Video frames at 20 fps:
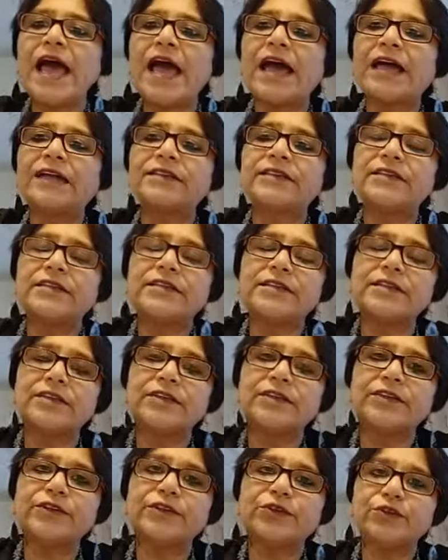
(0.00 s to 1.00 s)
and
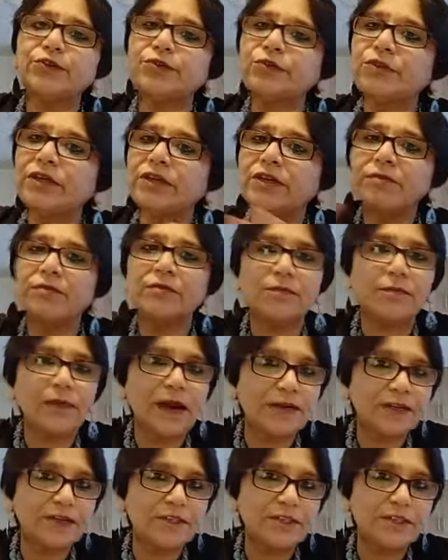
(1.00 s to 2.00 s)
you can
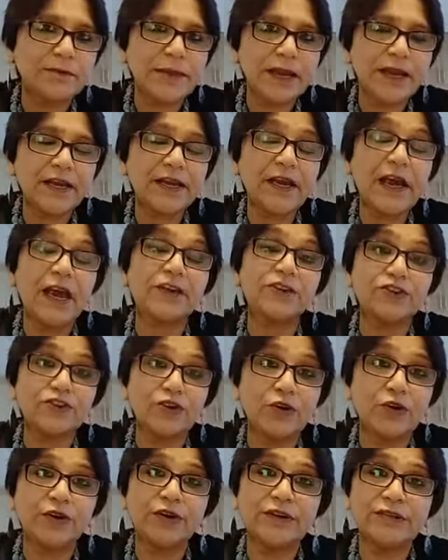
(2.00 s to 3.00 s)
participate at
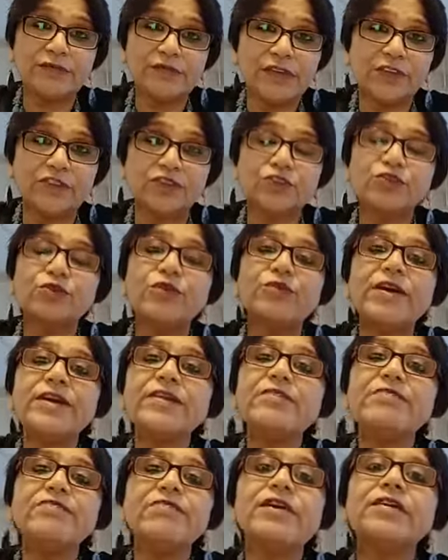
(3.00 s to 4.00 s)
your convenience. So
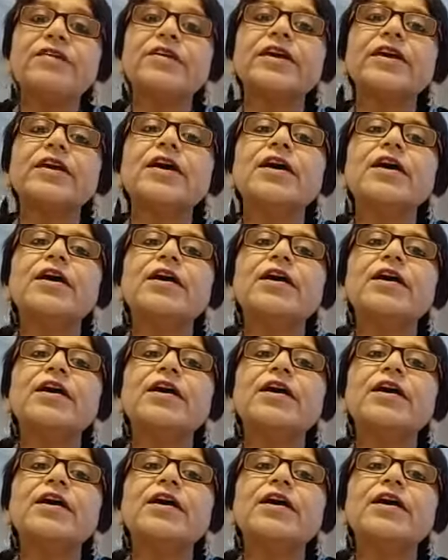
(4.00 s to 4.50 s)
very, very